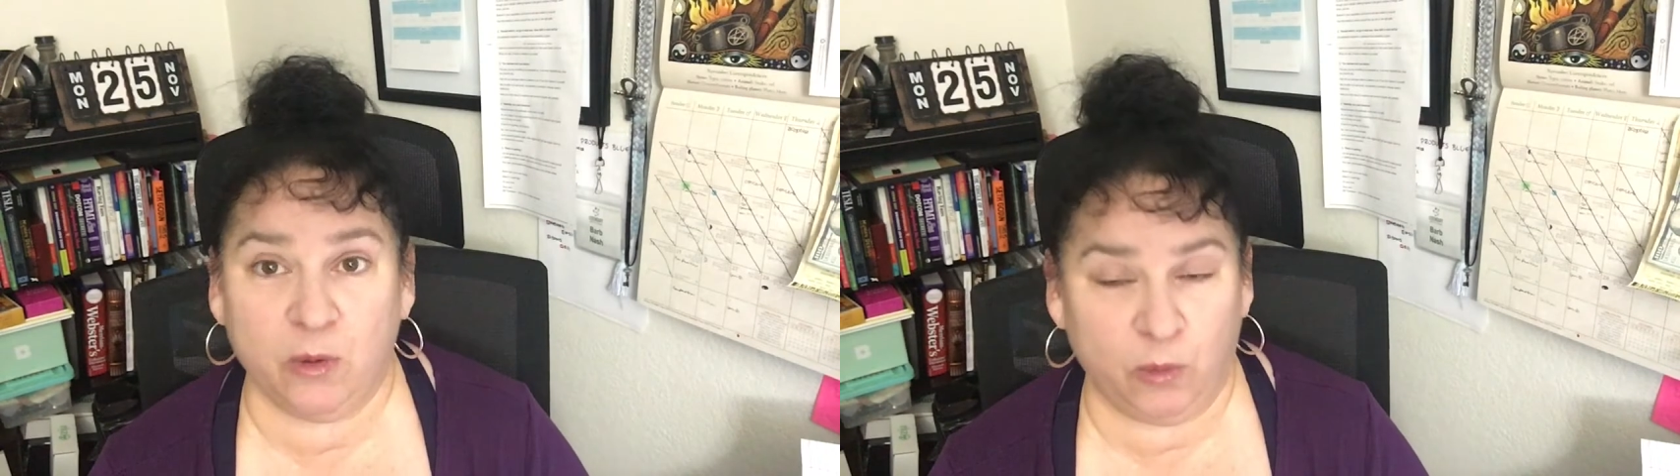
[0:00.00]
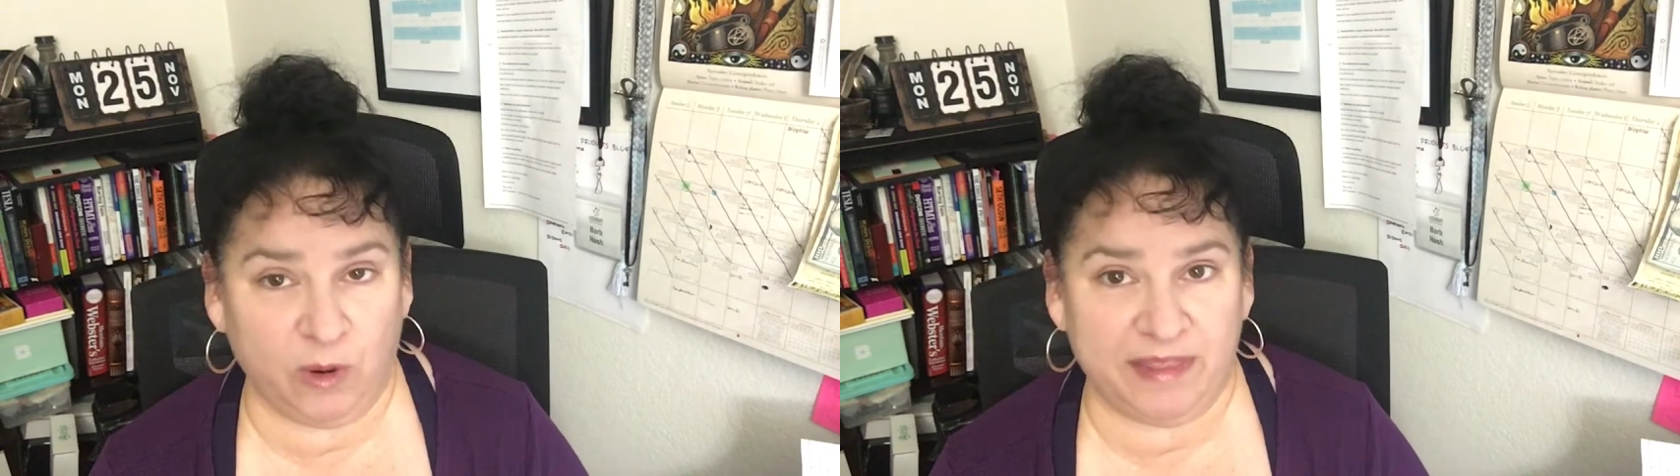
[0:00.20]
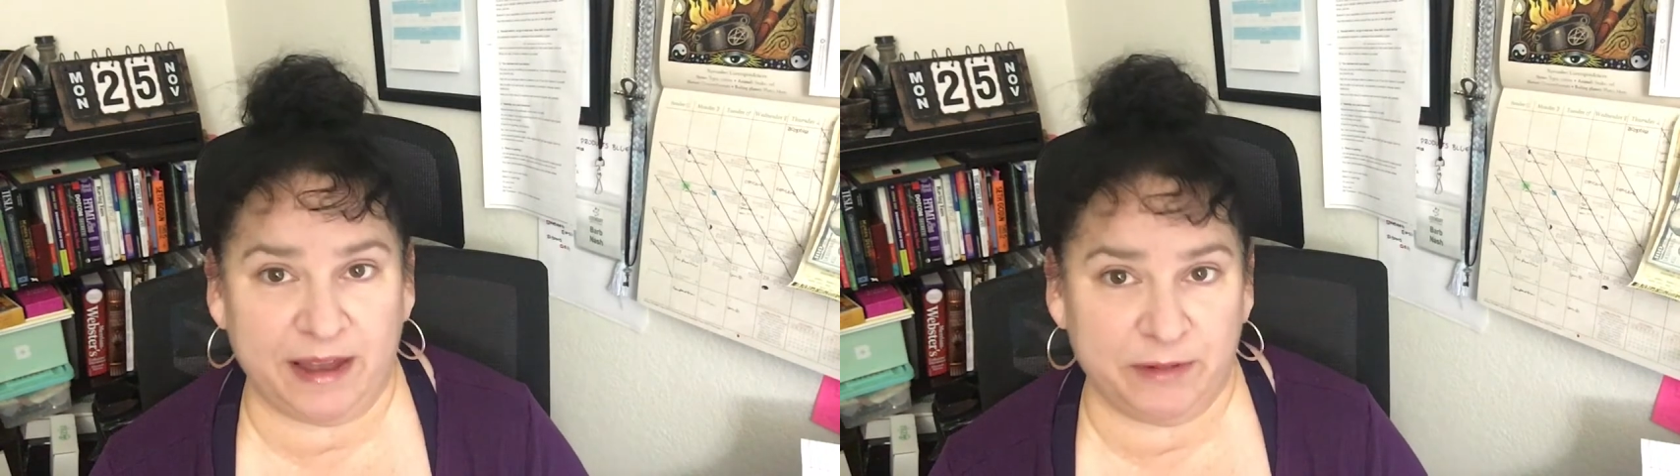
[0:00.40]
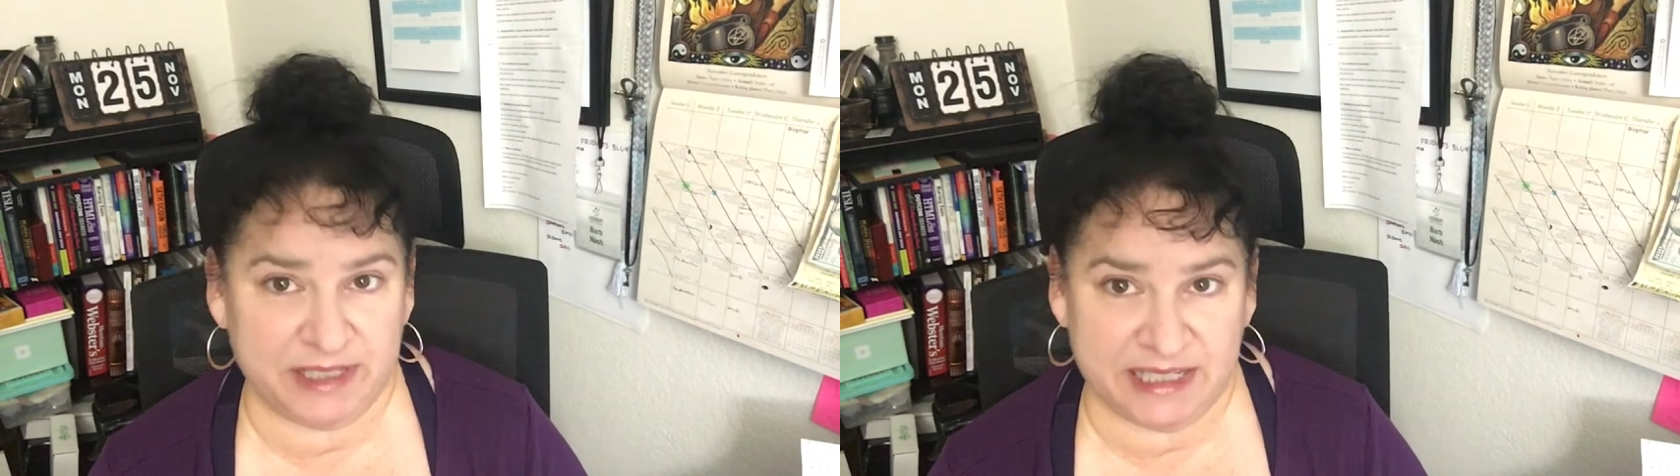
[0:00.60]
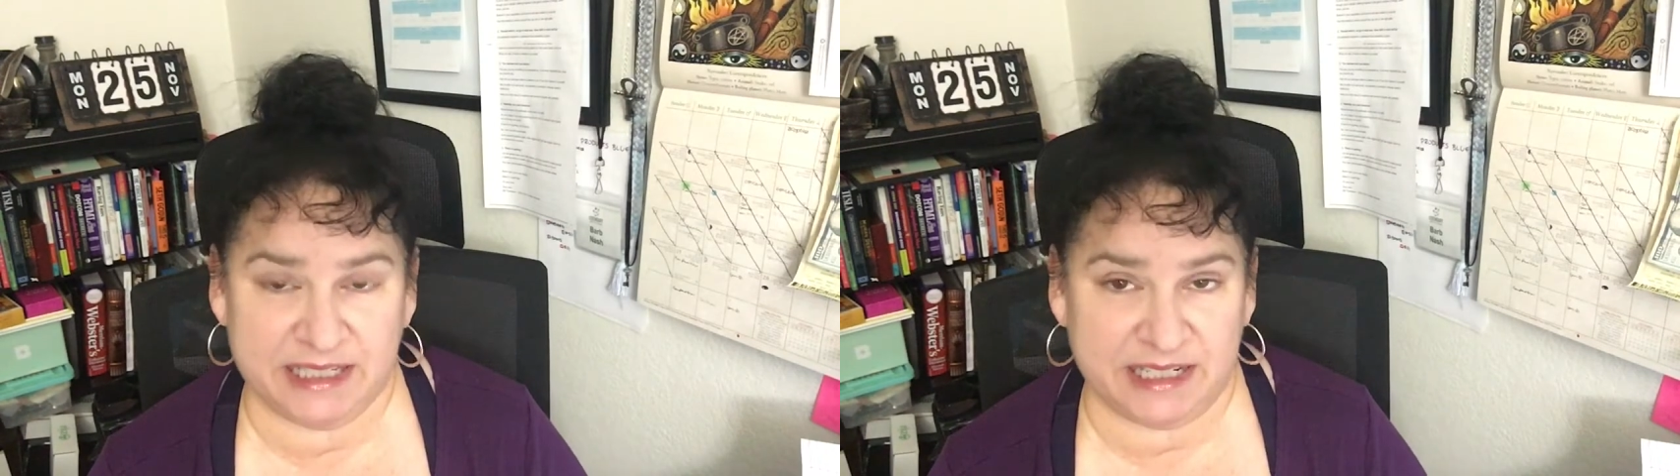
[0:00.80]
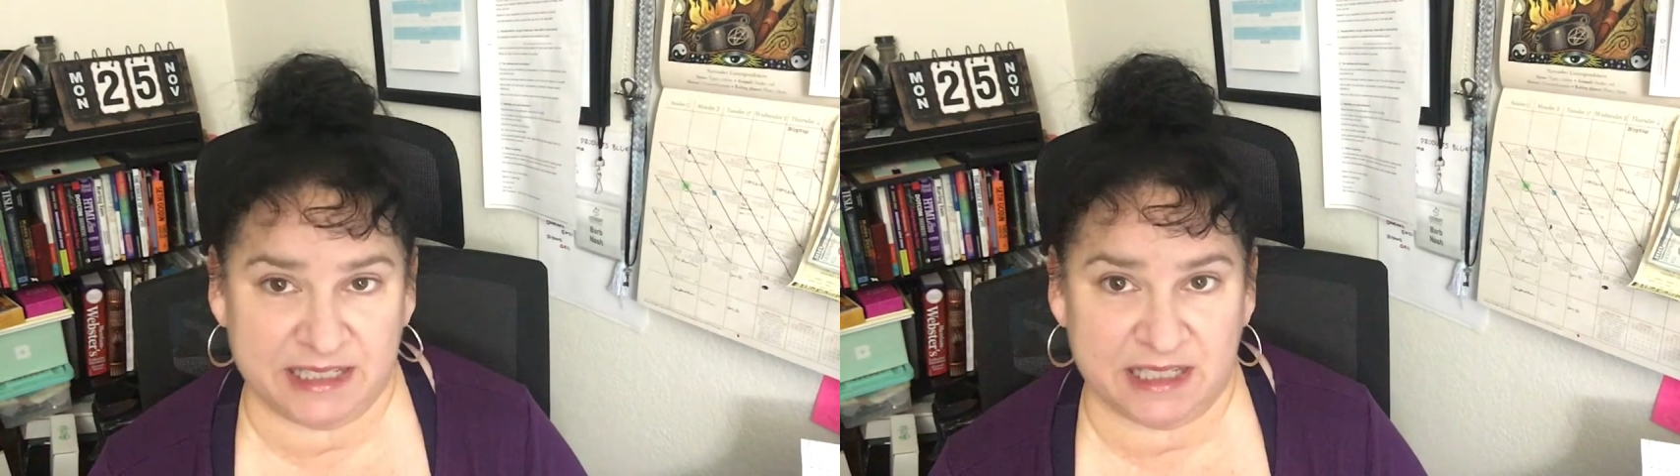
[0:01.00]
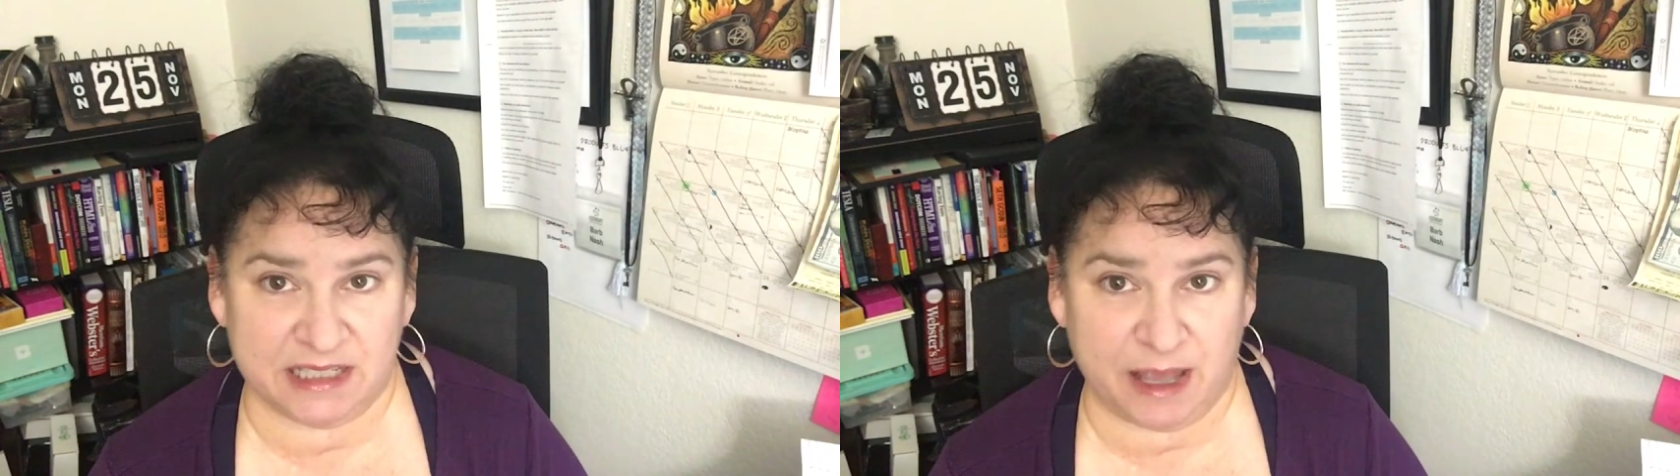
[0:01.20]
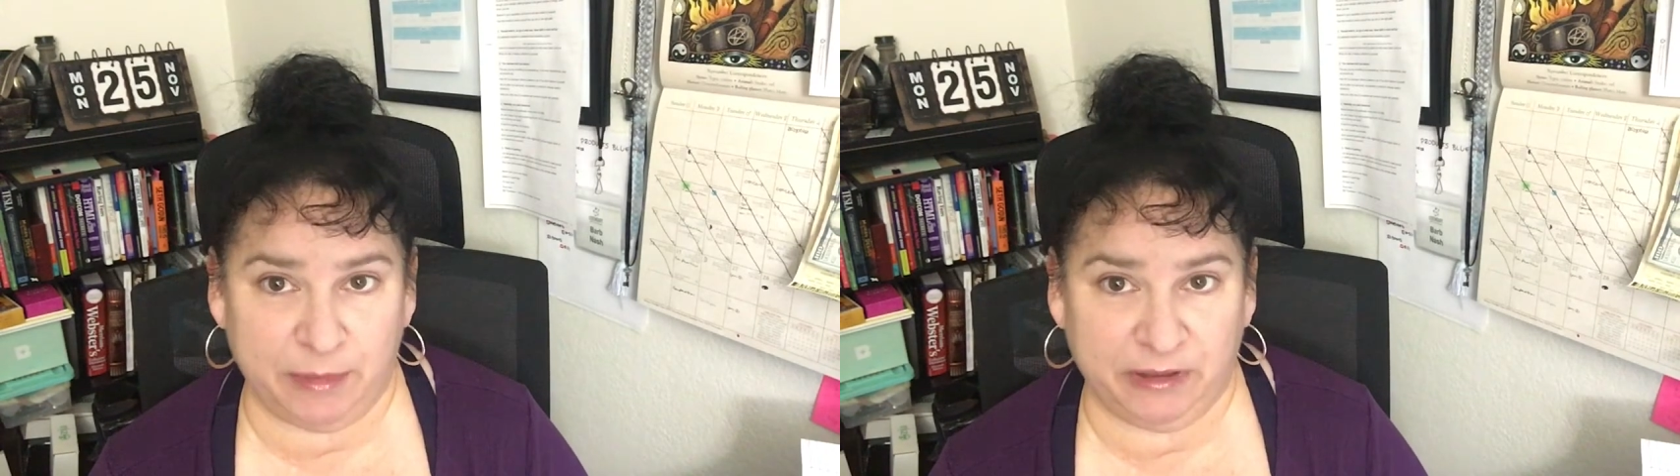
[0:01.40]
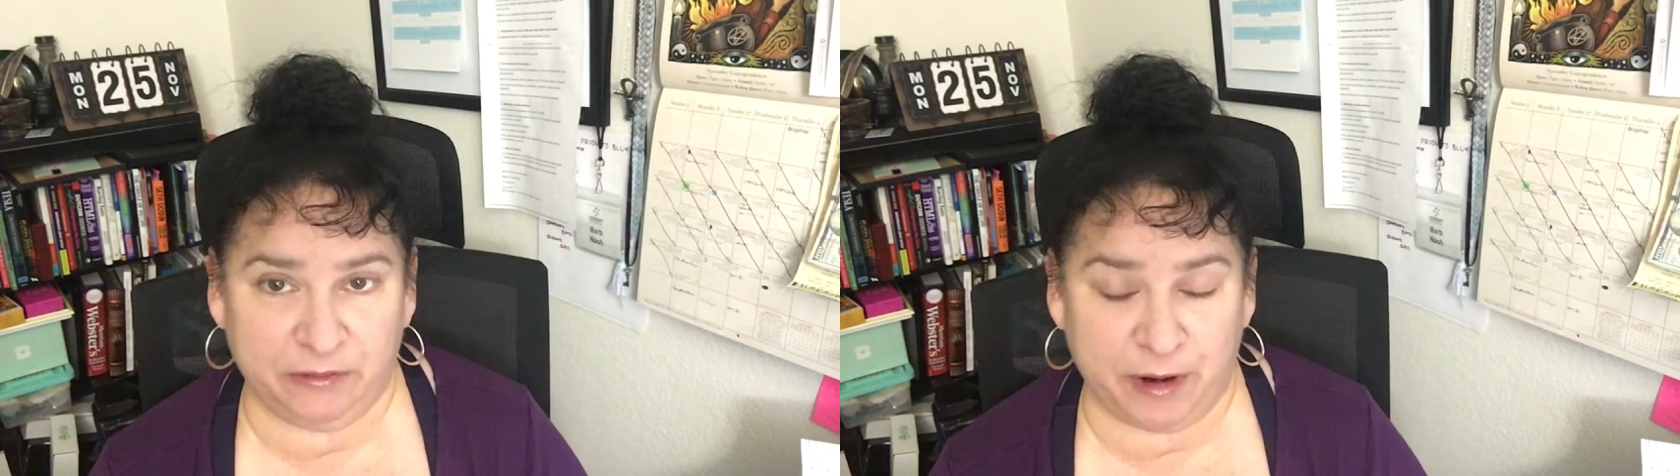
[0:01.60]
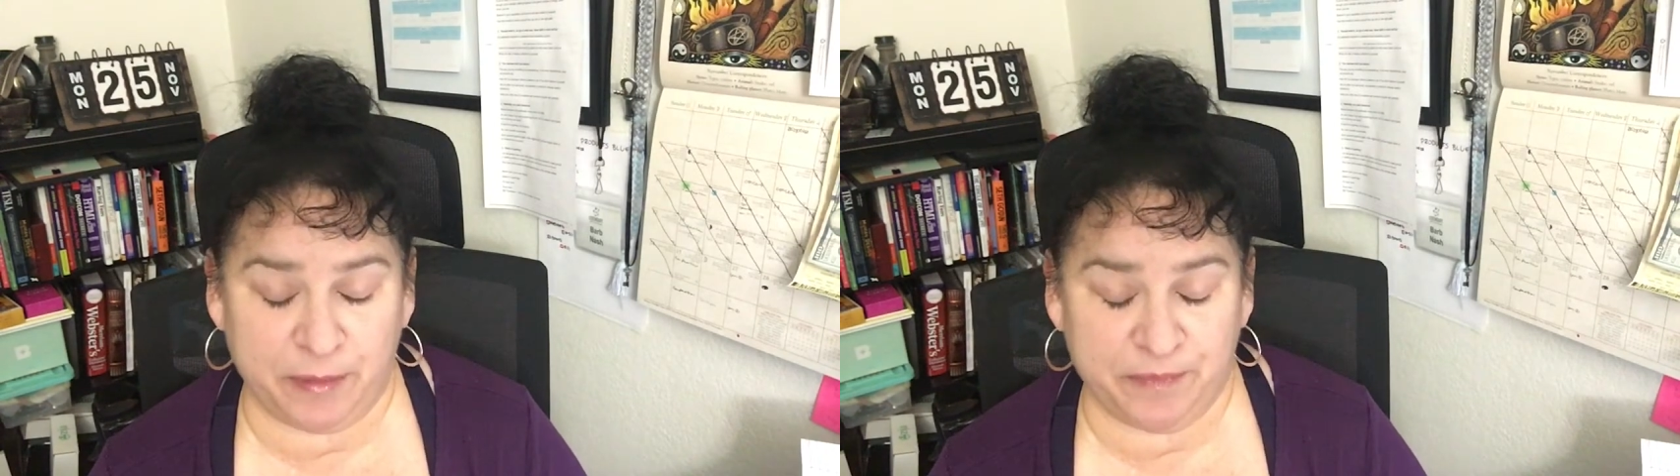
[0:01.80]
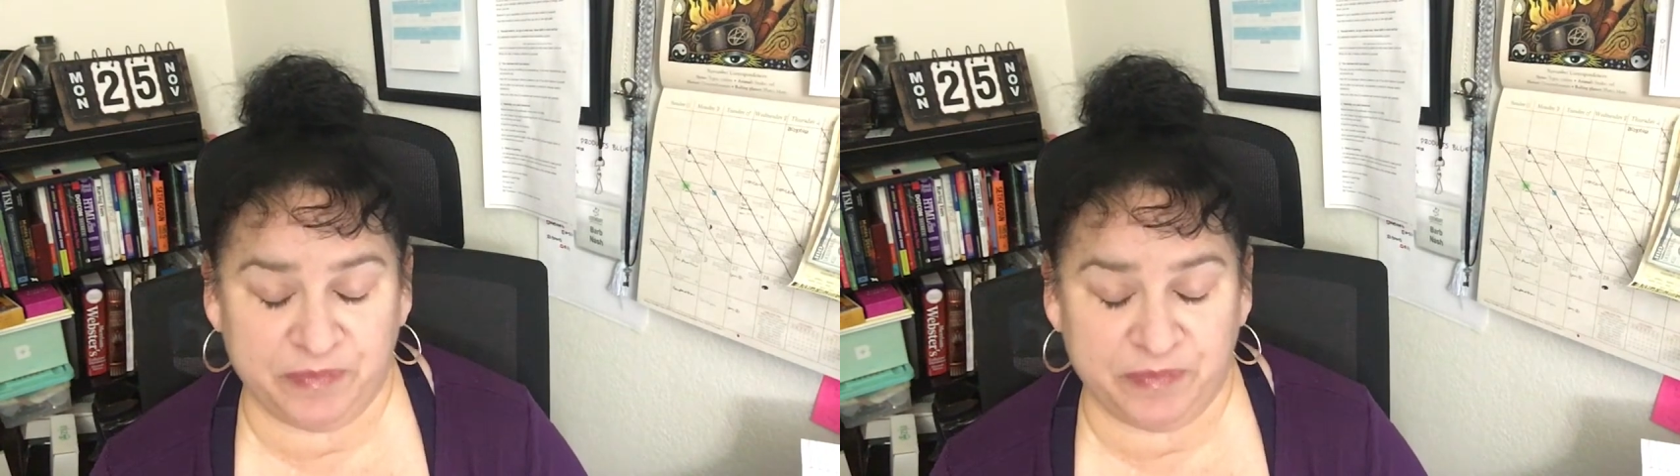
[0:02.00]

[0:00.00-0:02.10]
where that resistance is coming from.